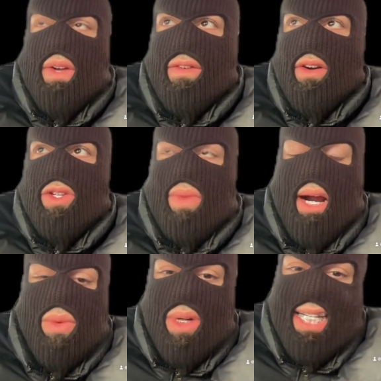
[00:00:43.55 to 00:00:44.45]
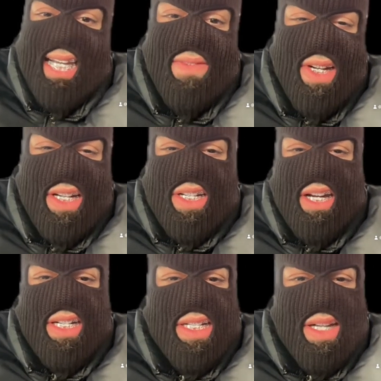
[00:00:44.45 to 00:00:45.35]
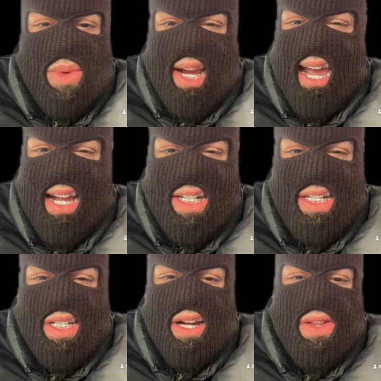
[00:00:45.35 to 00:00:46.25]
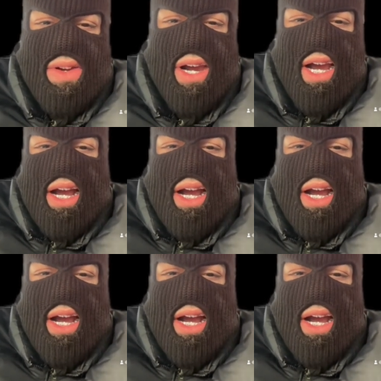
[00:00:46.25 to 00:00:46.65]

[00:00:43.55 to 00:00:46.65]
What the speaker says: The first round was even exchanges. They were catching each other.